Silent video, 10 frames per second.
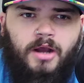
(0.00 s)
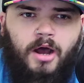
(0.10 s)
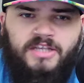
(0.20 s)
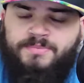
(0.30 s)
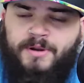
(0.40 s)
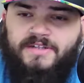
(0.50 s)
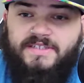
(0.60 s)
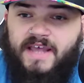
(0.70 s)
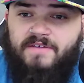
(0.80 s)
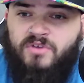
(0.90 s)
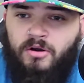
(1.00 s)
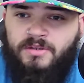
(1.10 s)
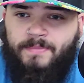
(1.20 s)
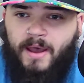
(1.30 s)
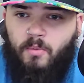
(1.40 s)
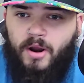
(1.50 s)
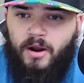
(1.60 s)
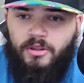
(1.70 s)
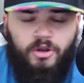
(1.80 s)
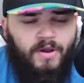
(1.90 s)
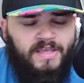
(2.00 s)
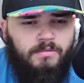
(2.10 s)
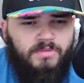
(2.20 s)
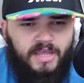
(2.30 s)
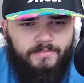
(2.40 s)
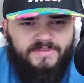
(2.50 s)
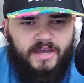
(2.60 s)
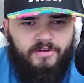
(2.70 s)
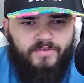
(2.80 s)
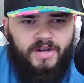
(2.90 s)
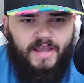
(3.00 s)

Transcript: experiences I've talked about where, I keep names out of it.